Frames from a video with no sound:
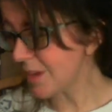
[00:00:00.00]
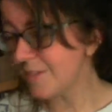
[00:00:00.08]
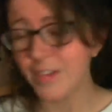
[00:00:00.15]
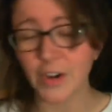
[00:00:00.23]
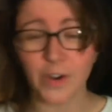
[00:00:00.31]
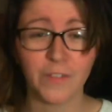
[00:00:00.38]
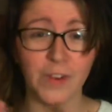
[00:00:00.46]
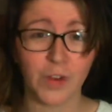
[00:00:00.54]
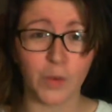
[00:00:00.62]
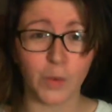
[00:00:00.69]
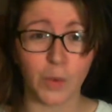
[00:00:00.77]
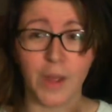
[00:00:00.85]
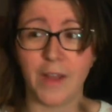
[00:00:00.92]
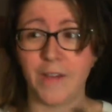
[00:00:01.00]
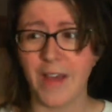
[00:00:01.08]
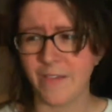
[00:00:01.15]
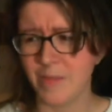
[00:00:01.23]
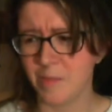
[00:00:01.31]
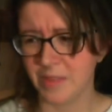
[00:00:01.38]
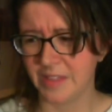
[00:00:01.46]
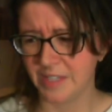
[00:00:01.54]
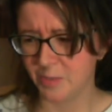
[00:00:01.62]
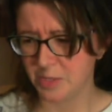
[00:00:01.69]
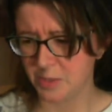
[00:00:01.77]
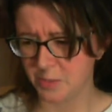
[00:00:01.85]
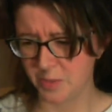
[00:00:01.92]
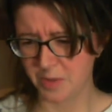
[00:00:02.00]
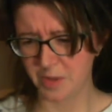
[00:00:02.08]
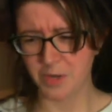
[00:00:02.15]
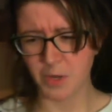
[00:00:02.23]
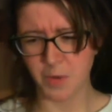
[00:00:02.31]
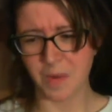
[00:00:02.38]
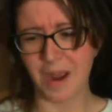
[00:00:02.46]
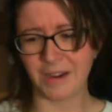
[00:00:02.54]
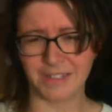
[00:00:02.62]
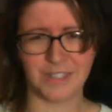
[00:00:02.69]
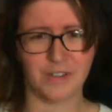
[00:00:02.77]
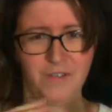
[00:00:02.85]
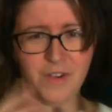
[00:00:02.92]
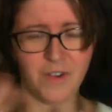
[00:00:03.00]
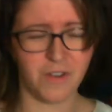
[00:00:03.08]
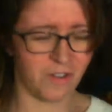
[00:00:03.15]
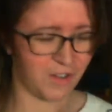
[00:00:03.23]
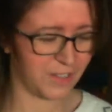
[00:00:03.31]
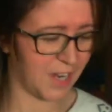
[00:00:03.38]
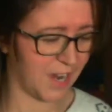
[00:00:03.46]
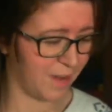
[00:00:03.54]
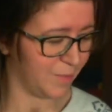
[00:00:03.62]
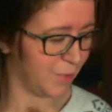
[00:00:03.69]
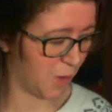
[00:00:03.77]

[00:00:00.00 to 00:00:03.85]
Very, very cool. I haven't been this pleased with a new box in a very long time,